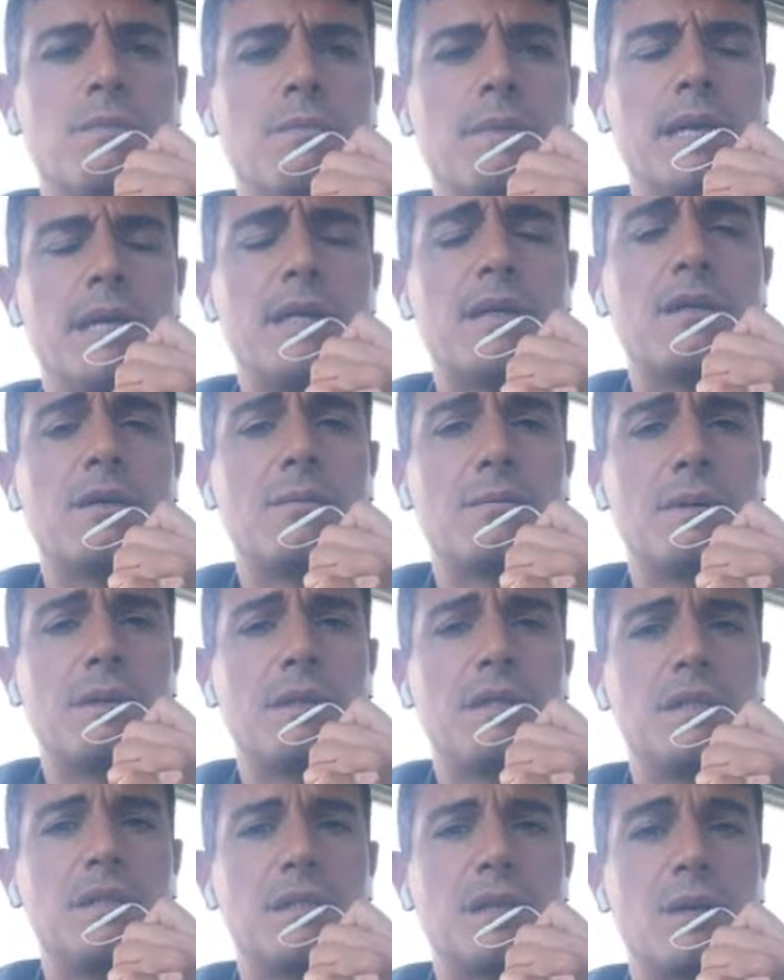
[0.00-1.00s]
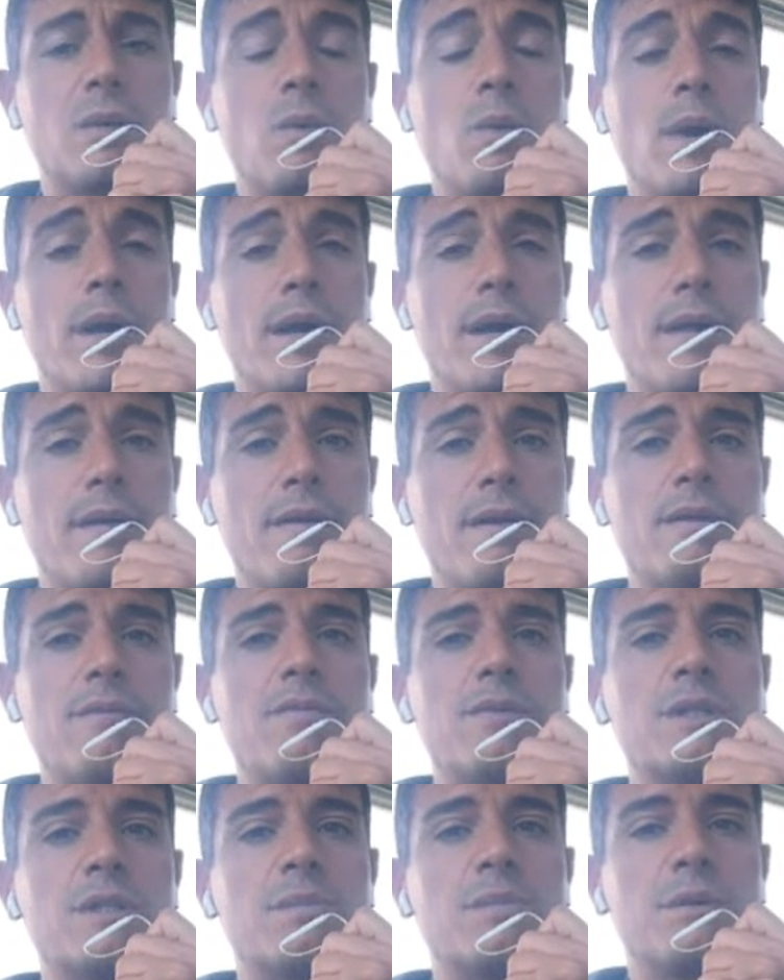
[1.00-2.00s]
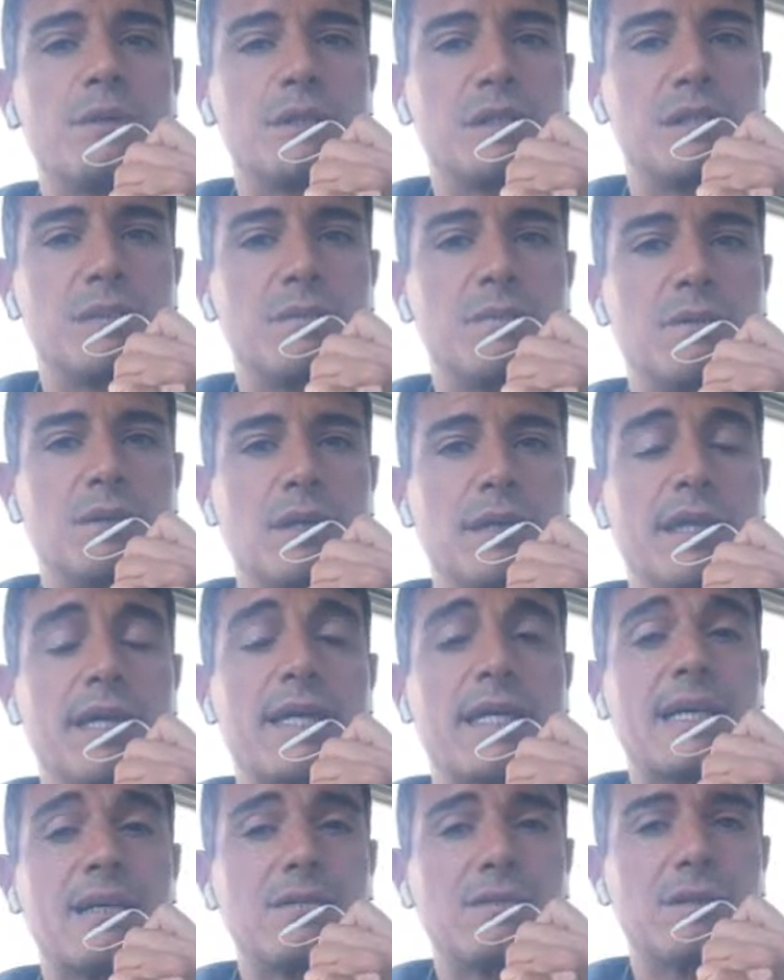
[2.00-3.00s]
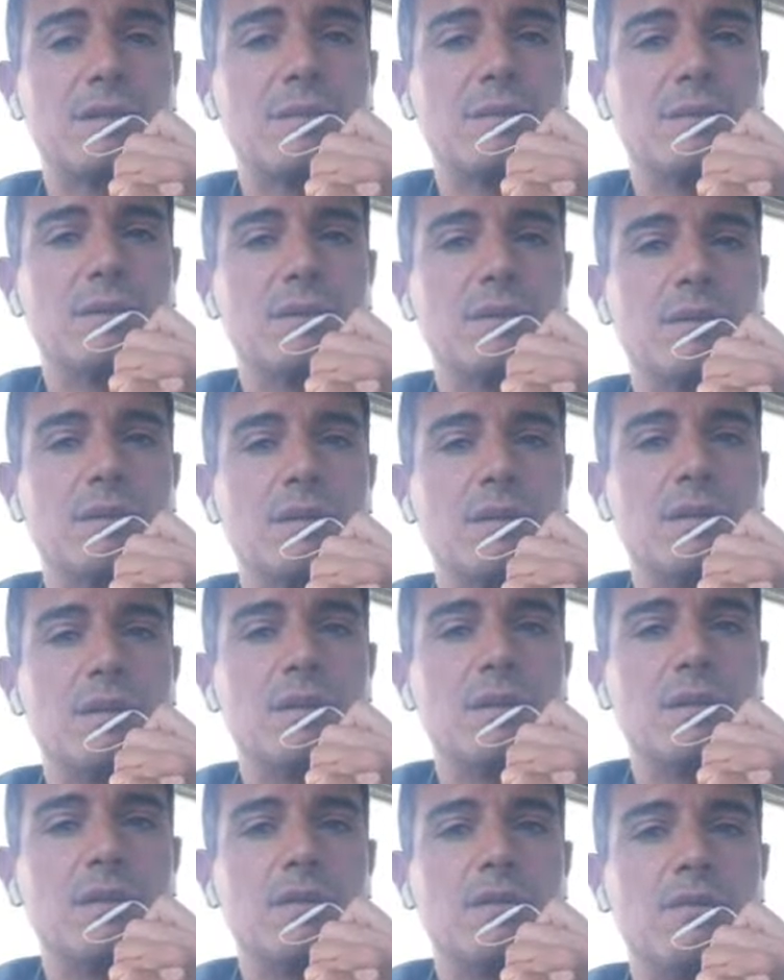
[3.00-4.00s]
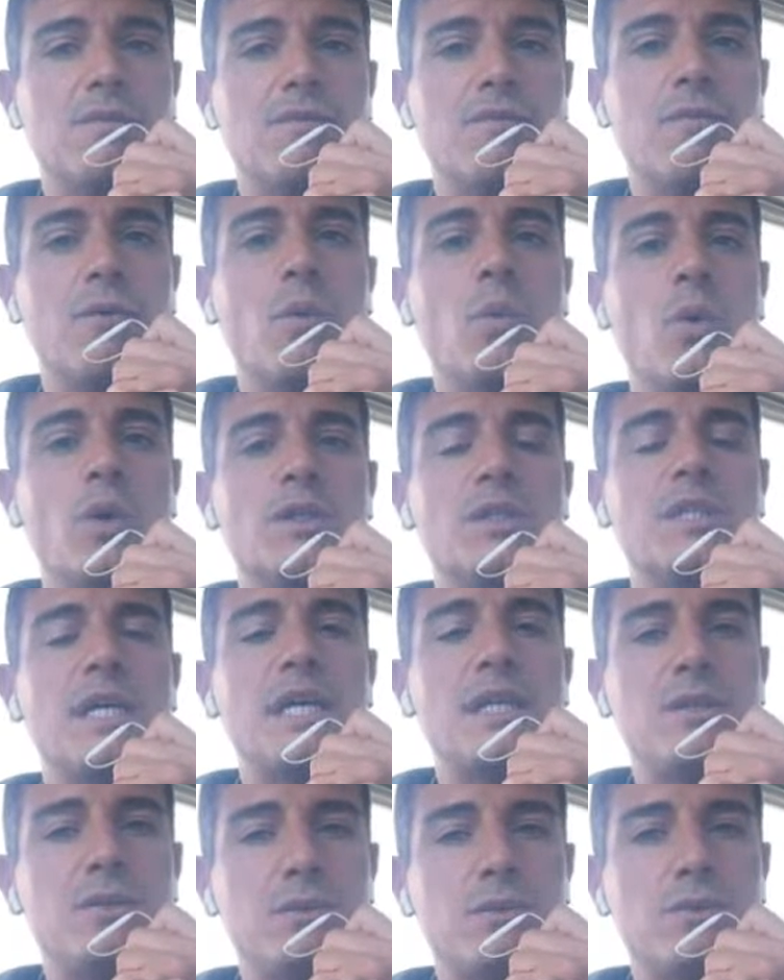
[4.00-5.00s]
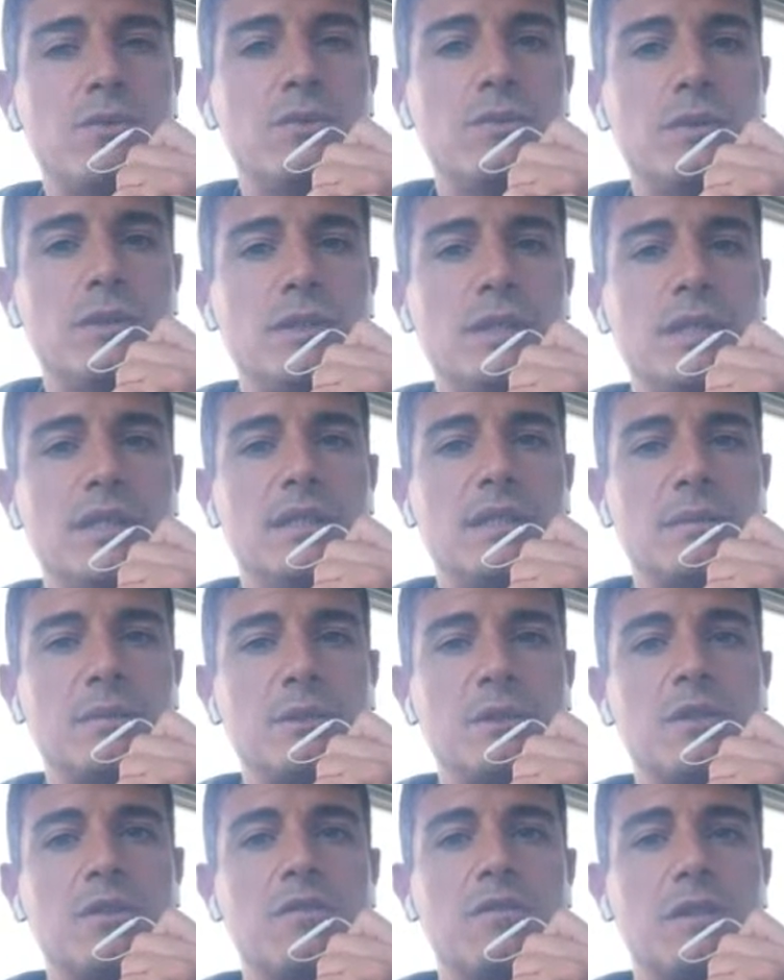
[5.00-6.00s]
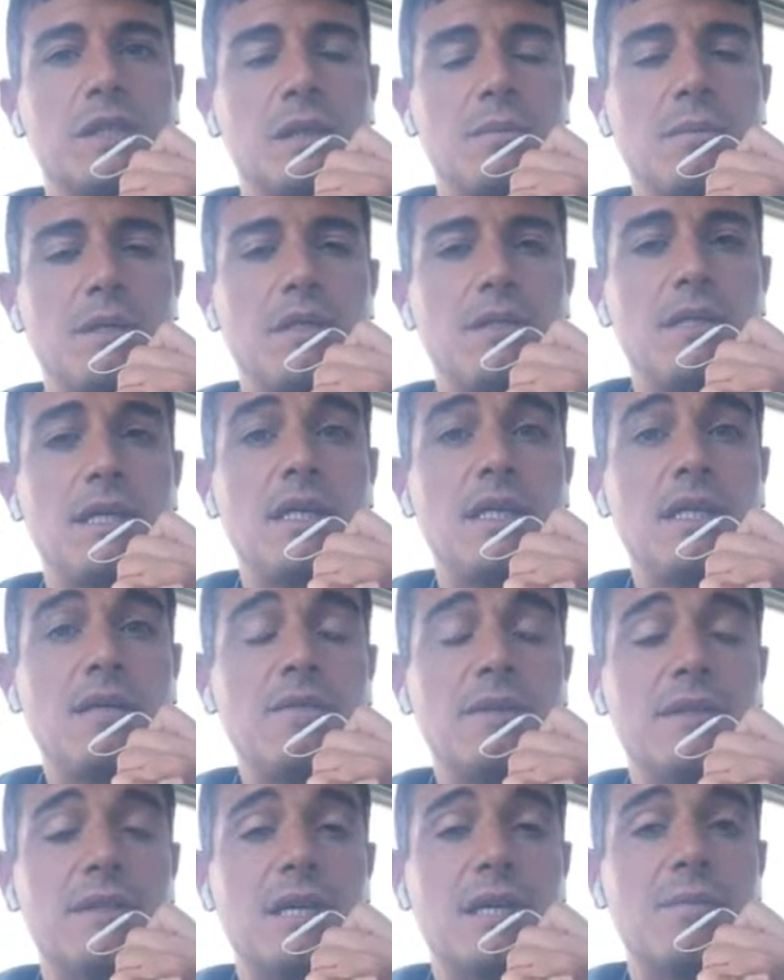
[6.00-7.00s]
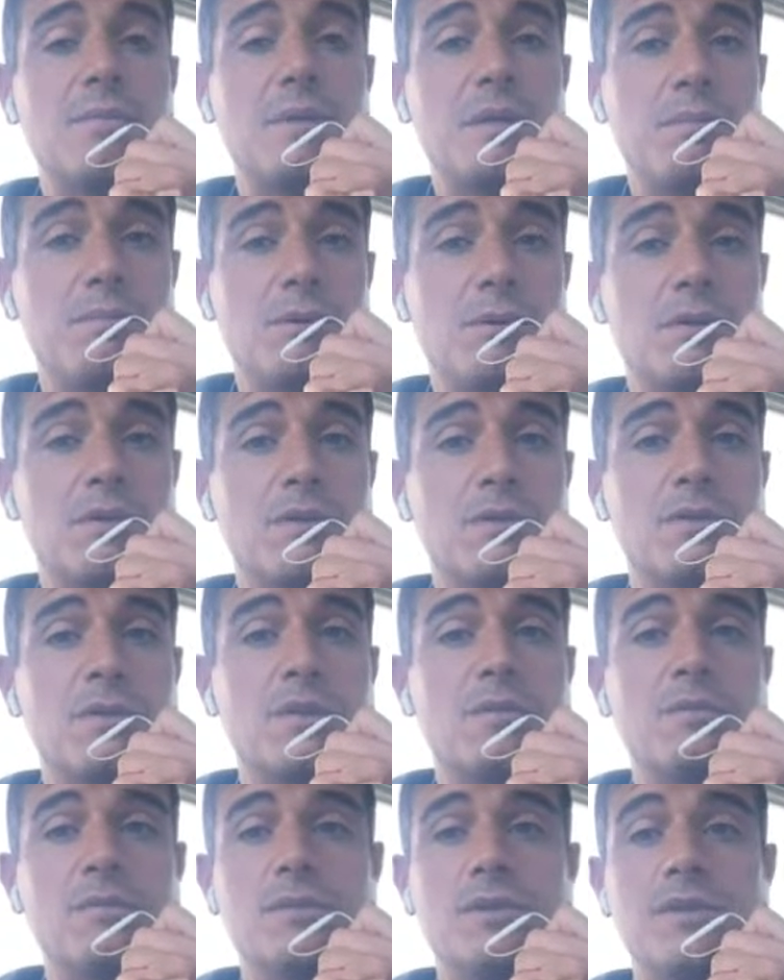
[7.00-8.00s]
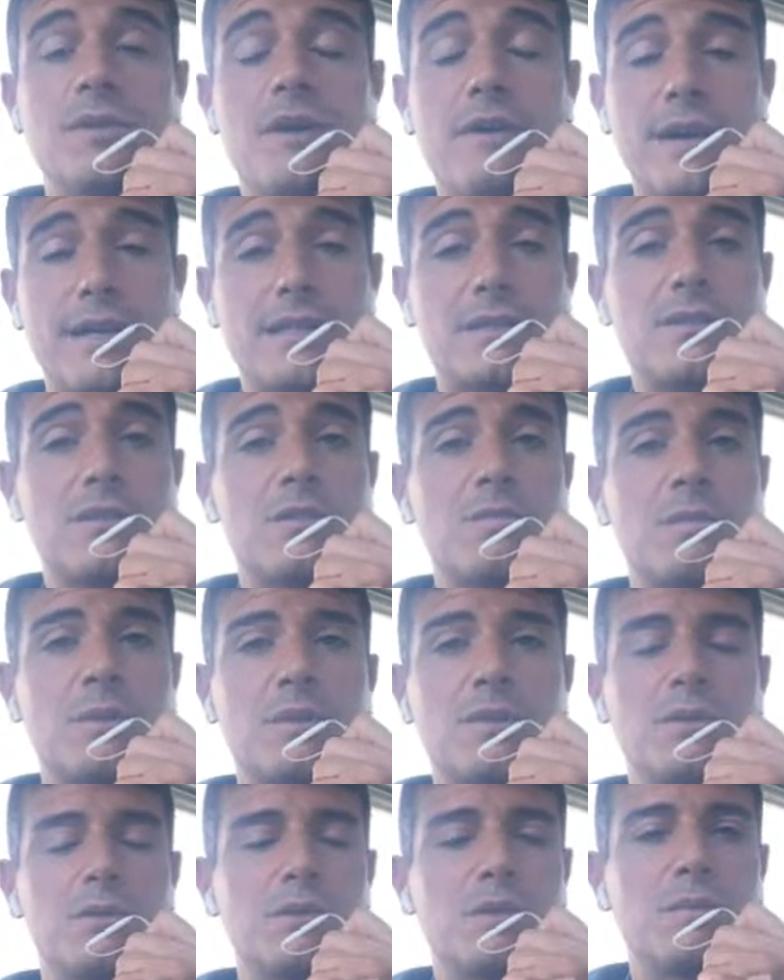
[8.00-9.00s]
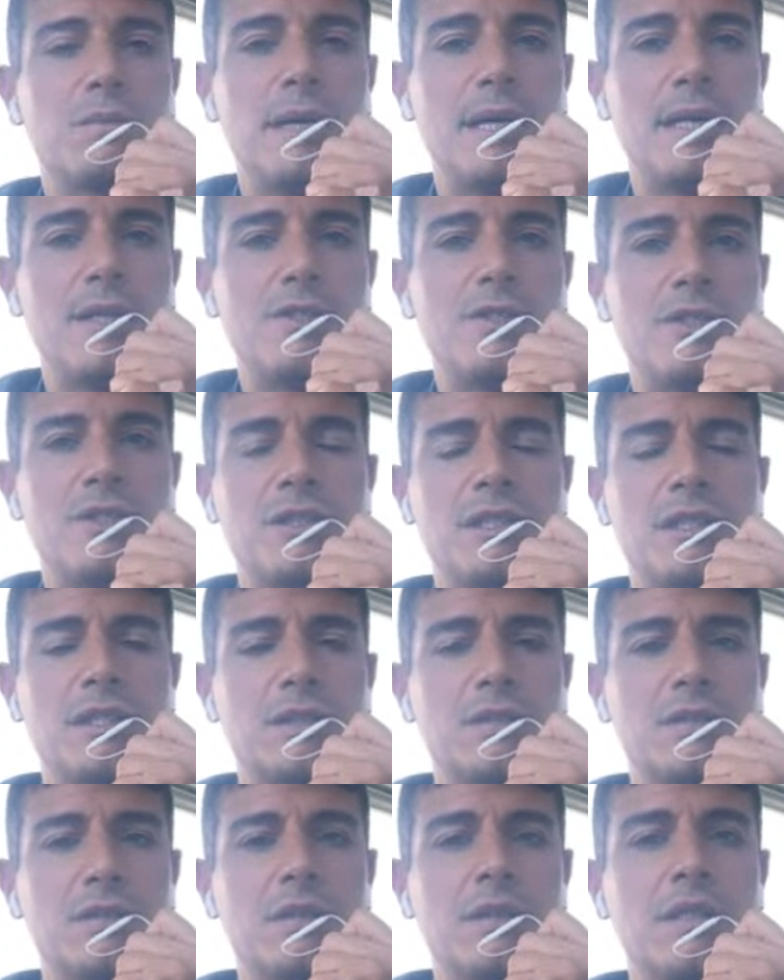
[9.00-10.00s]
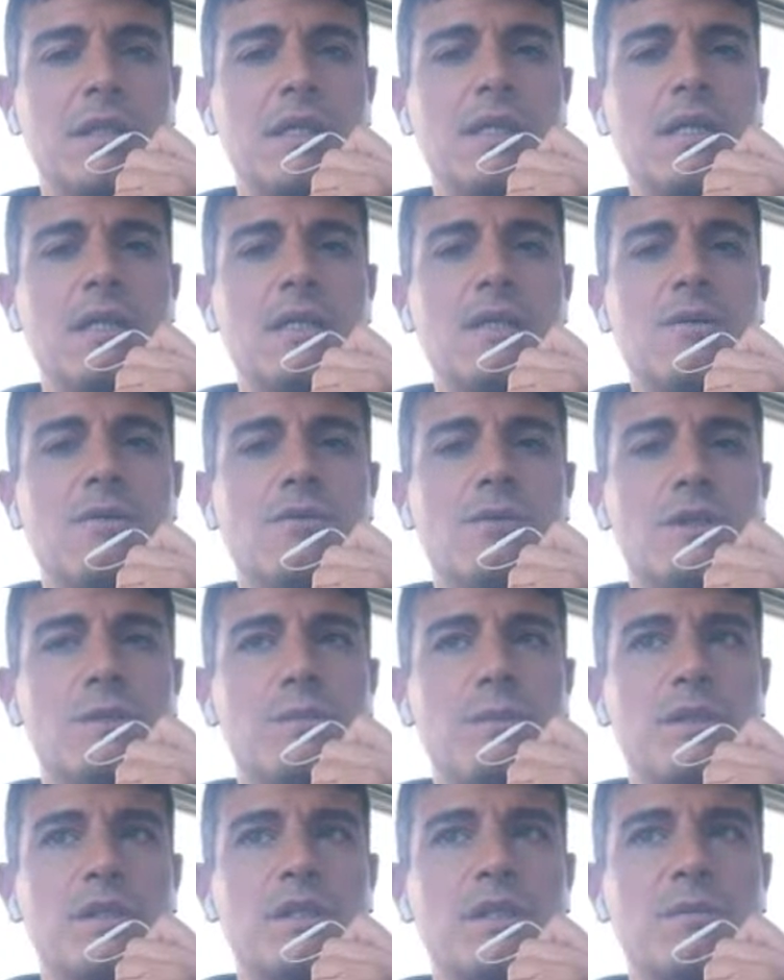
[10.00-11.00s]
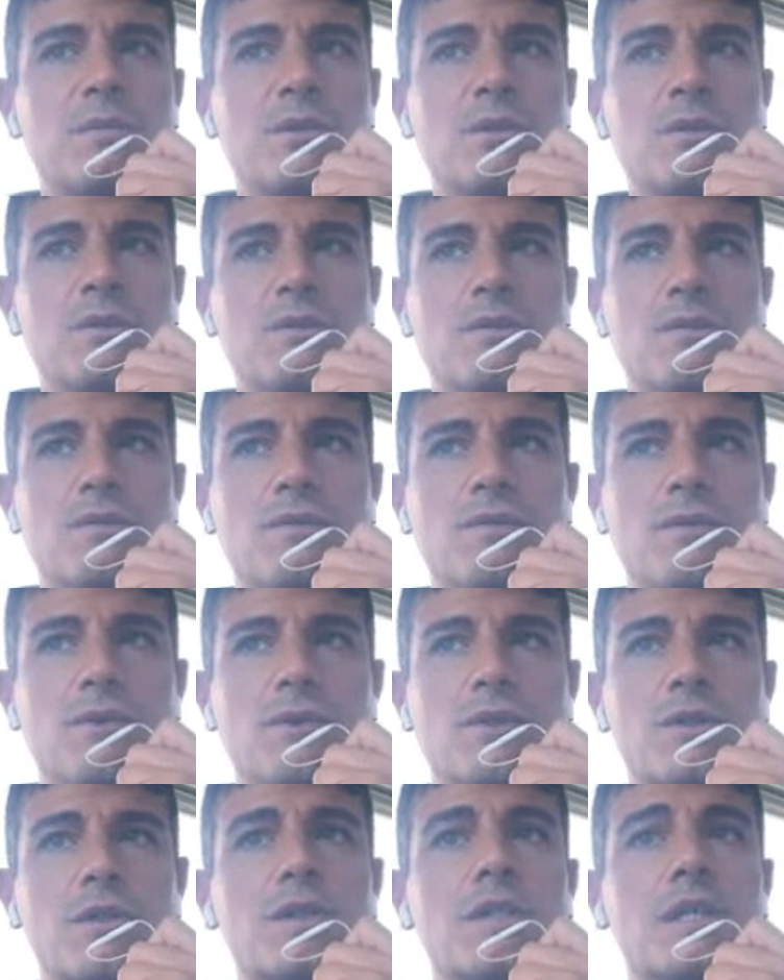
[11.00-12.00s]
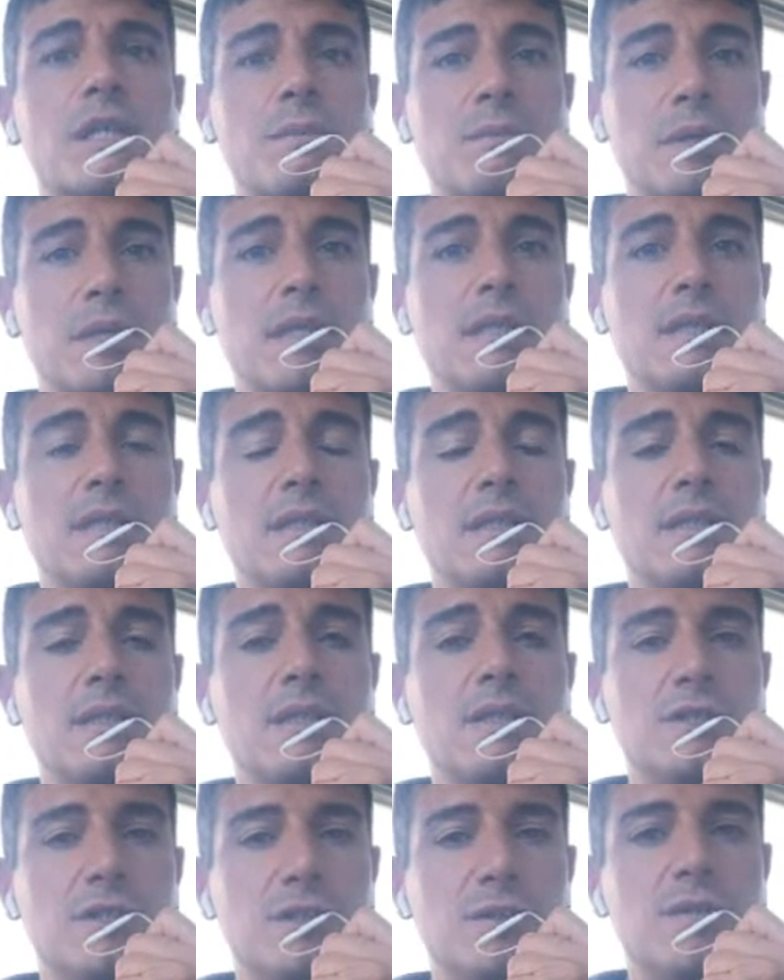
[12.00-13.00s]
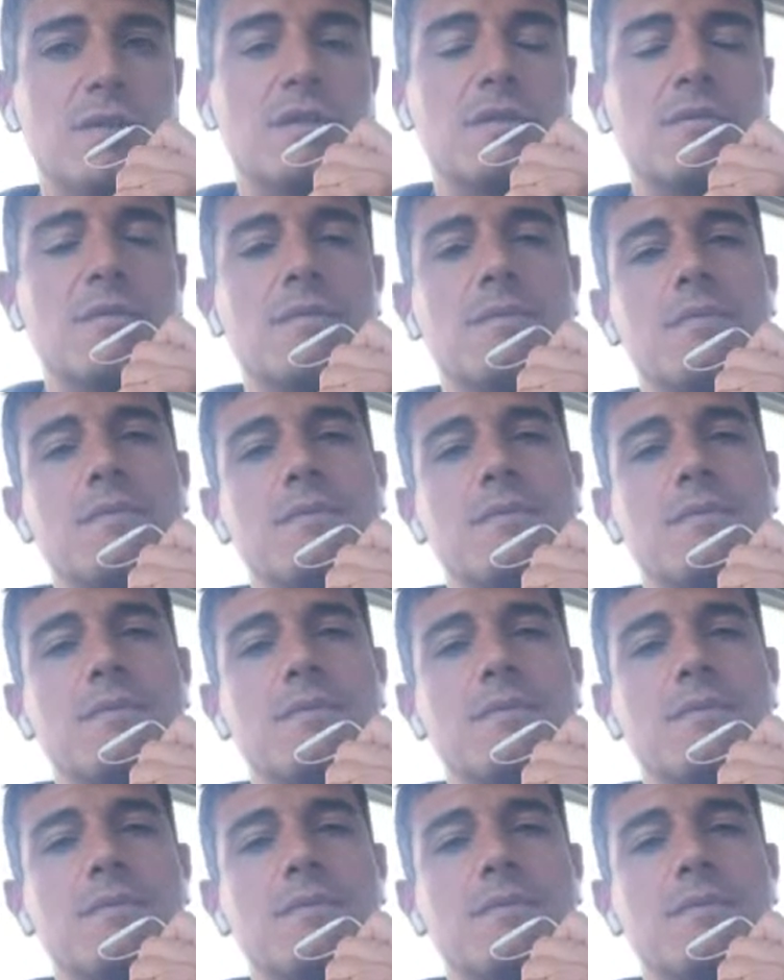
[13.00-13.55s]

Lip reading: make companies aware and responsible and accountable for what they do in terms of sustainability, and even their people, so the directors, but also the manager and so on, responsible for sustainability issues.